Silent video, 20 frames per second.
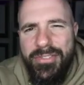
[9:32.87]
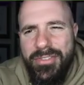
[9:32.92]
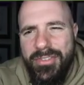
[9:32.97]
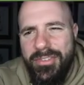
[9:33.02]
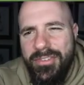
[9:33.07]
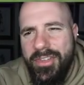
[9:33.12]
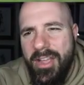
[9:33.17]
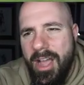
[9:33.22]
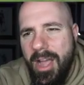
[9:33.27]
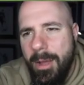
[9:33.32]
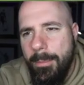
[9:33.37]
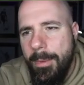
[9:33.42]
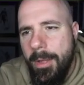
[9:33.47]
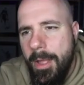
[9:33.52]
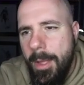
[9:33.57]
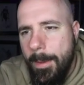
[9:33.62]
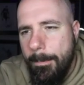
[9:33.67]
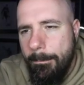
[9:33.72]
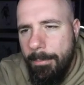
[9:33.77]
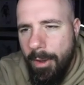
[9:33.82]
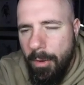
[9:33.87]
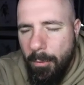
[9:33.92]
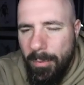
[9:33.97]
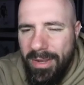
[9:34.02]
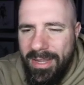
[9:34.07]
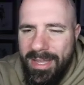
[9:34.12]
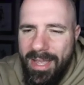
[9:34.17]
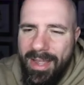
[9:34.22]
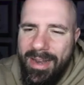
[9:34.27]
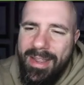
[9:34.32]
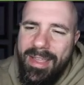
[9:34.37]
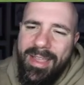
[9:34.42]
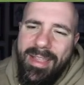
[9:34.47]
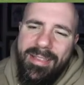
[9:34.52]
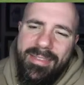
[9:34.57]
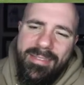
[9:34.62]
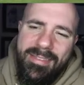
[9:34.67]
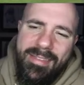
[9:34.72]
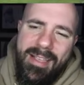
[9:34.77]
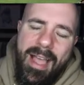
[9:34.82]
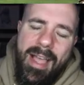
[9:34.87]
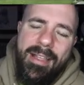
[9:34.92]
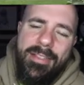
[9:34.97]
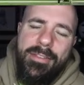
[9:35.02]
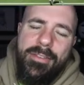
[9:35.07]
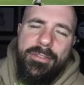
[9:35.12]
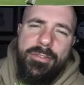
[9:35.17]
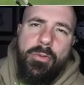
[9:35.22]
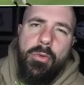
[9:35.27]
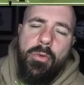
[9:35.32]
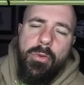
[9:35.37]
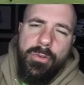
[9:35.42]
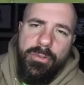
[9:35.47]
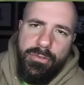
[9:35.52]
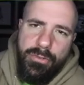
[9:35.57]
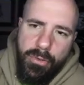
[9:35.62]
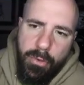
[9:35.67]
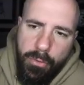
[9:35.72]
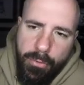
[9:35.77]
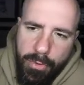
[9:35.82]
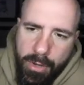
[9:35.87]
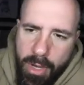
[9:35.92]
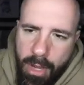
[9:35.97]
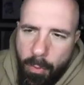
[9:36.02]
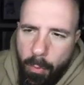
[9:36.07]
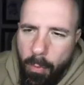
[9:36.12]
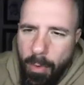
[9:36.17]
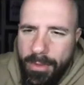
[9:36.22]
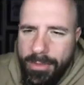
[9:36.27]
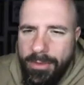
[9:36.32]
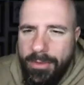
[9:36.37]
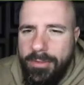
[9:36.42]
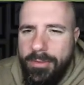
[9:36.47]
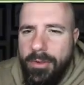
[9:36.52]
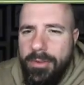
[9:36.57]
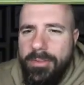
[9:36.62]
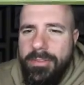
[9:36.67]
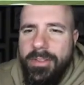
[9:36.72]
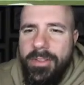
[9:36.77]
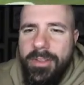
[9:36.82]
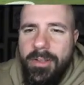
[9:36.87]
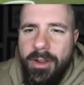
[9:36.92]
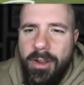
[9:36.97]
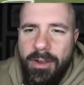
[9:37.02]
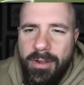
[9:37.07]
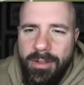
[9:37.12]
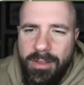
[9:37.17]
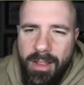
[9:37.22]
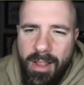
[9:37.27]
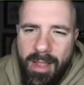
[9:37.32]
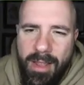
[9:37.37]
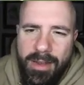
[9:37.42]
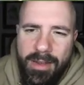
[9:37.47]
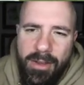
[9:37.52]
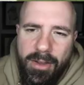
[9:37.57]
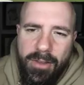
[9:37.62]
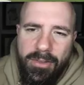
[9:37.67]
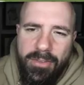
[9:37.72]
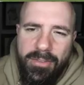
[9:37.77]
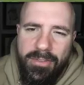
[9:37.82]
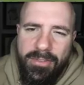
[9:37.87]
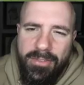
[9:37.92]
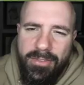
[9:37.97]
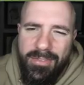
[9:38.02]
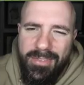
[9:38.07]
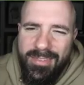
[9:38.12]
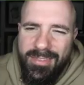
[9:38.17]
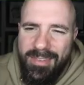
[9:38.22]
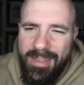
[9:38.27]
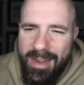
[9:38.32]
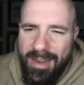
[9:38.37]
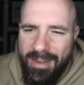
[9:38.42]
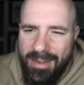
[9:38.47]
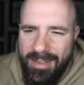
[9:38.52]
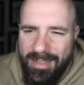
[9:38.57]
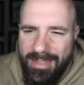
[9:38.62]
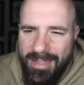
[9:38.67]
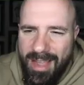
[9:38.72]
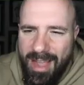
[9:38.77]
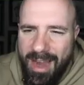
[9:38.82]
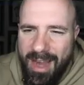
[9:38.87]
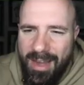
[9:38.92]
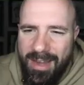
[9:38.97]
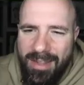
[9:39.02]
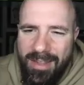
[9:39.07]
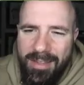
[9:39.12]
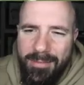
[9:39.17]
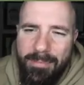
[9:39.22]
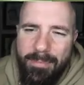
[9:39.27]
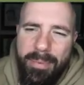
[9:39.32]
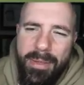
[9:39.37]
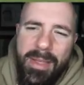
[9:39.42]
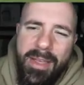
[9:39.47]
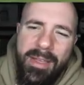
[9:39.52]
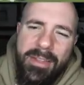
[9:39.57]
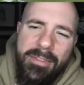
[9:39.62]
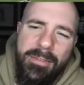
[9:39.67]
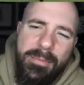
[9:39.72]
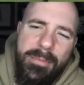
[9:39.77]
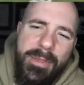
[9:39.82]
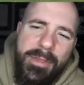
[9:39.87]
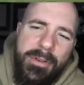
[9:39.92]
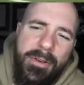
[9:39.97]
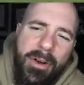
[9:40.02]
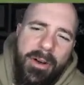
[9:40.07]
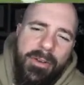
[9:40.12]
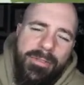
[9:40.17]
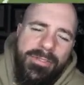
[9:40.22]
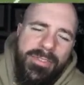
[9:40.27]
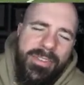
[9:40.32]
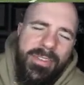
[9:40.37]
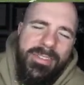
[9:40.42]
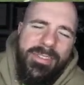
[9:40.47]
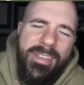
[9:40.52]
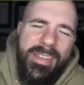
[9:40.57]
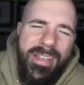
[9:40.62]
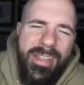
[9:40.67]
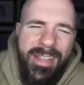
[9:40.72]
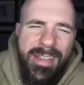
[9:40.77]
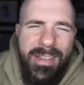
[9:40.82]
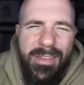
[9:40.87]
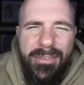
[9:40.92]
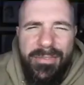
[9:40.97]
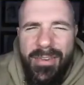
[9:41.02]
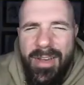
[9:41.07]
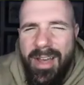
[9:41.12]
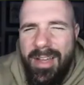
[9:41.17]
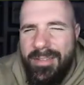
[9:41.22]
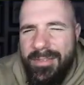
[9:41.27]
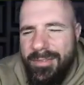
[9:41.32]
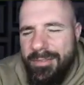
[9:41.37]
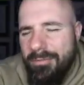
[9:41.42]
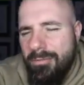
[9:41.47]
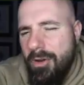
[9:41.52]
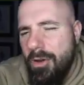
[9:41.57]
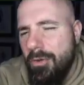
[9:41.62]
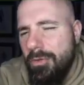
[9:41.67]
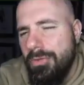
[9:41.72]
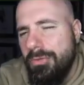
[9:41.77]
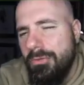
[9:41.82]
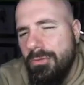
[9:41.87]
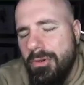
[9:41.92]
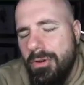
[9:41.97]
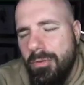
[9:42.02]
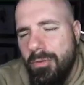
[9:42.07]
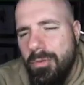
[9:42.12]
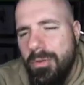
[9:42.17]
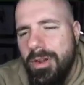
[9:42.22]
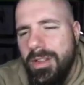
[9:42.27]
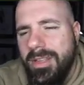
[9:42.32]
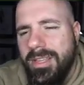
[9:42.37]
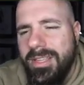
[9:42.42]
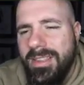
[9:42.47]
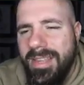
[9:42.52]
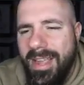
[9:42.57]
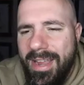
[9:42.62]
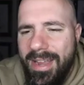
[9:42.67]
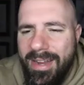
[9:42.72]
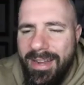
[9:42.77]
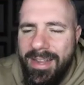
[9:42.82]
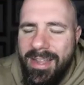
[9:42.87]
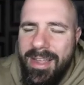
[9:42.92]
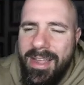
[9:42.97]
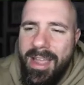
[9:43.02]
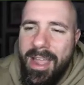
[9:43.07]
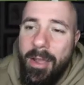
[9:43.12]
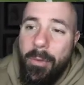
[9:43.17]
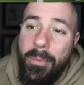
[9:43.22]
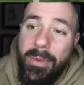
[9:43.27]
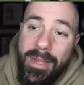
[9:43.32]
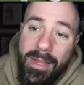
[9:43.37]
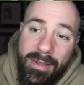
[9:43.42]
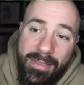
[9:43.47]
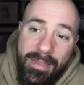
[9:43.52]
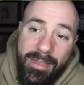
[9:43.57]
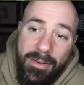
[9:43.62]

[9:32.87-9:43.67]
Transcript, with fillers: the job. But we get inside the scoring zone. We're at the 13 yard line here, second and nine, and he picks me off. Just an ill advised throw, threw it really late, and we get the